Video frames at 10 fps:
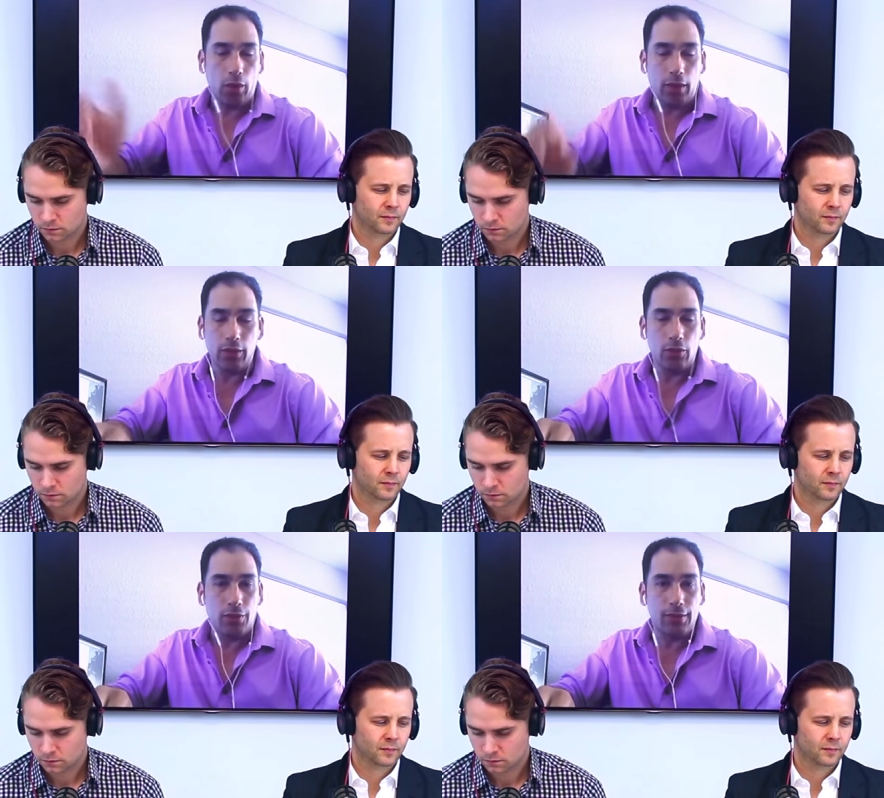
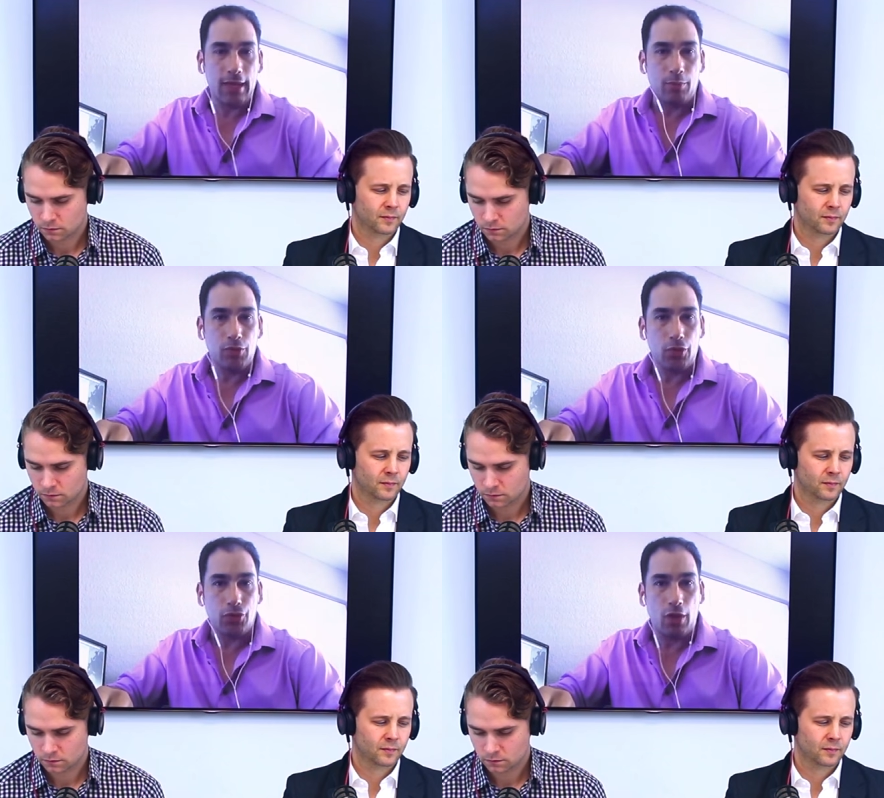Speaker 1: can do the same
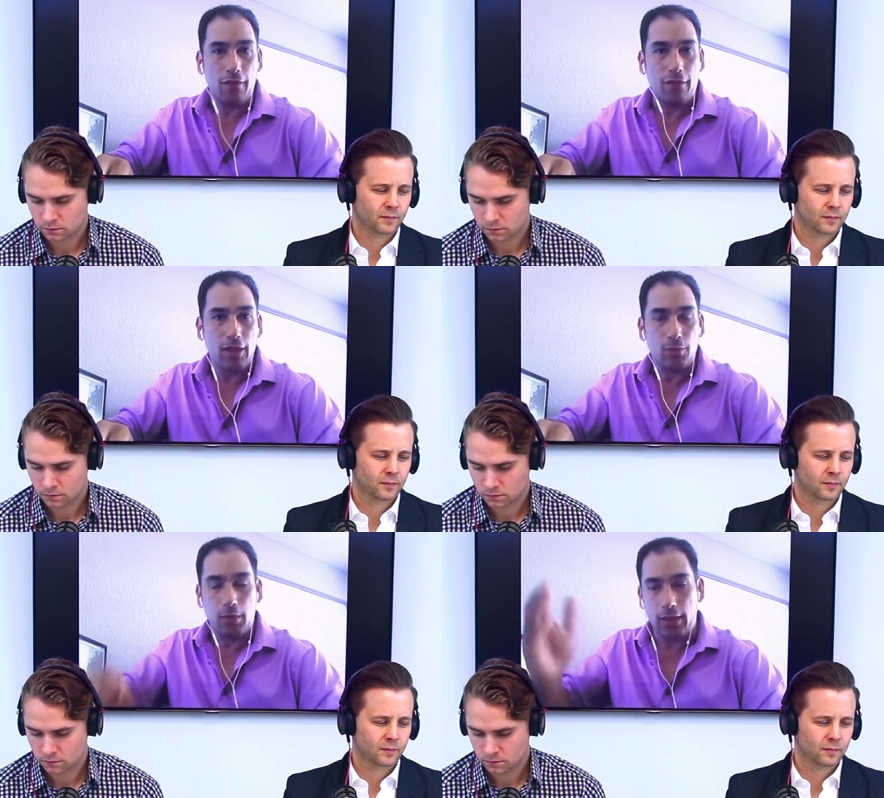search on
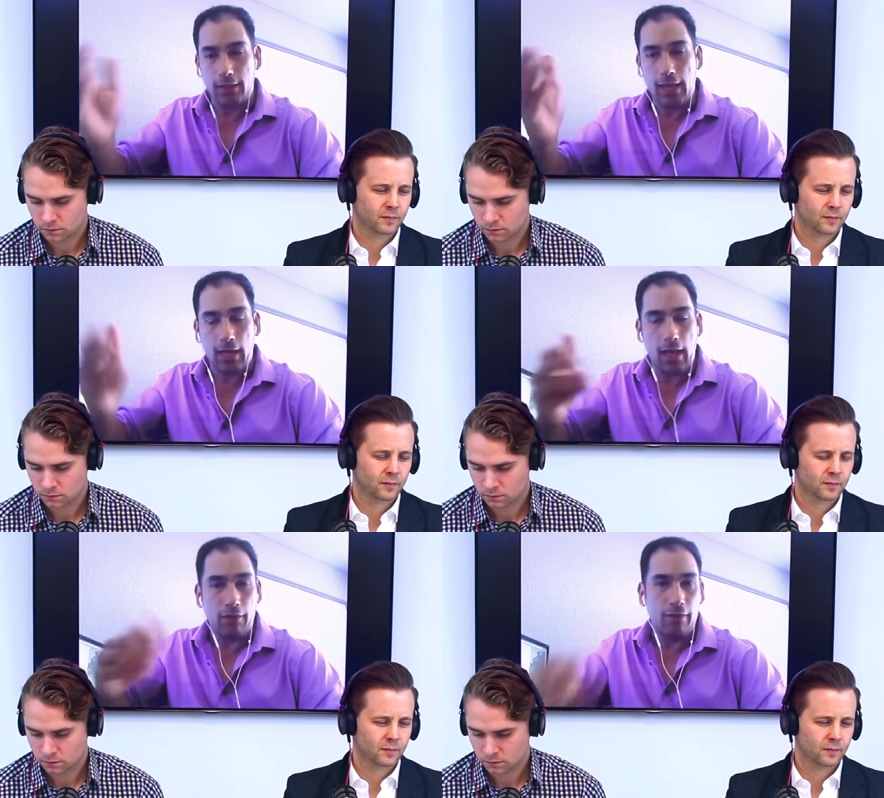Facebook, and it's got
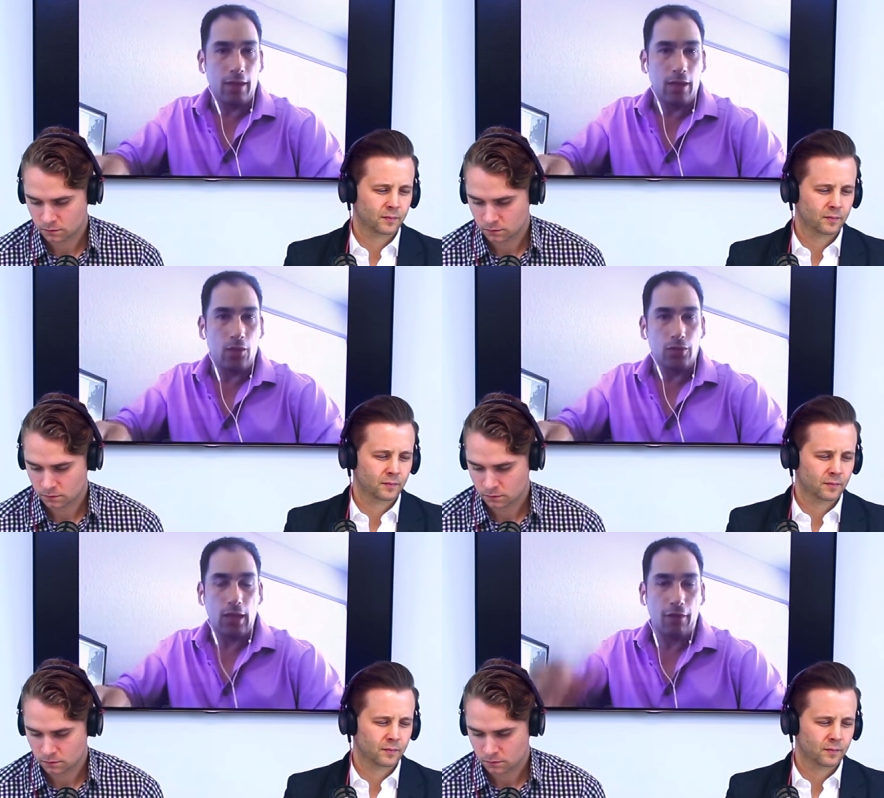a lot of
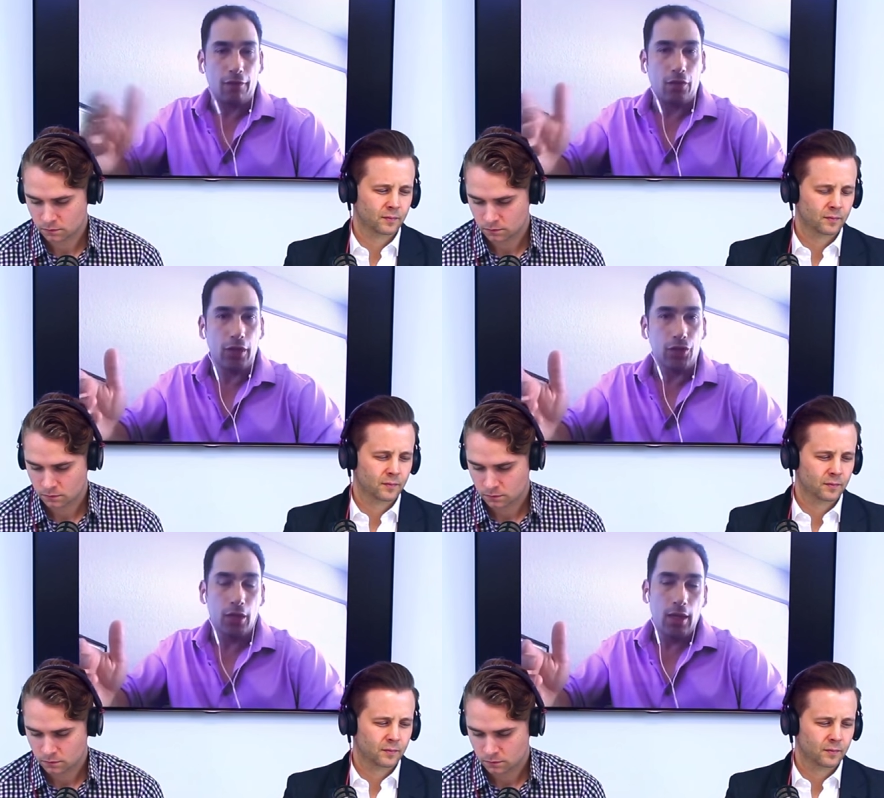videos, a lot of
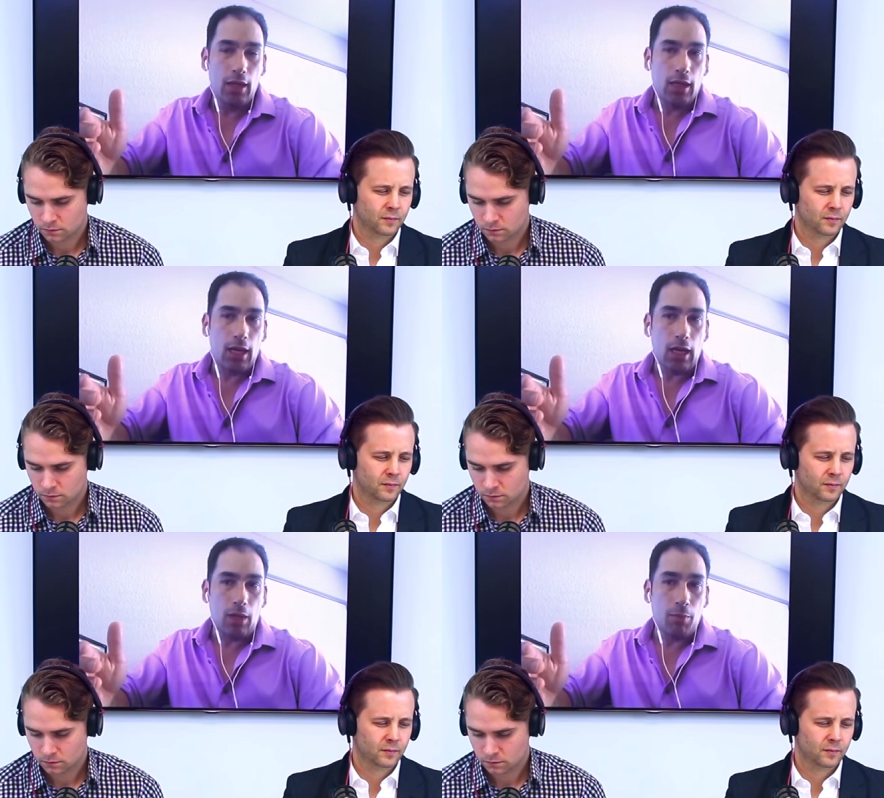footage.
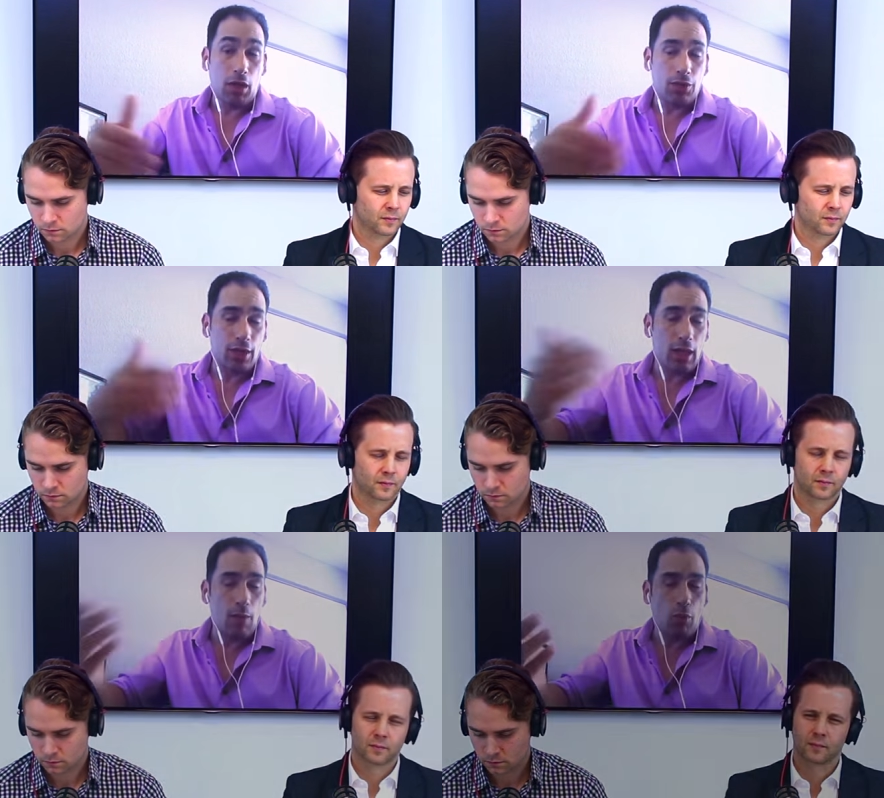Um, you're going to see a lot more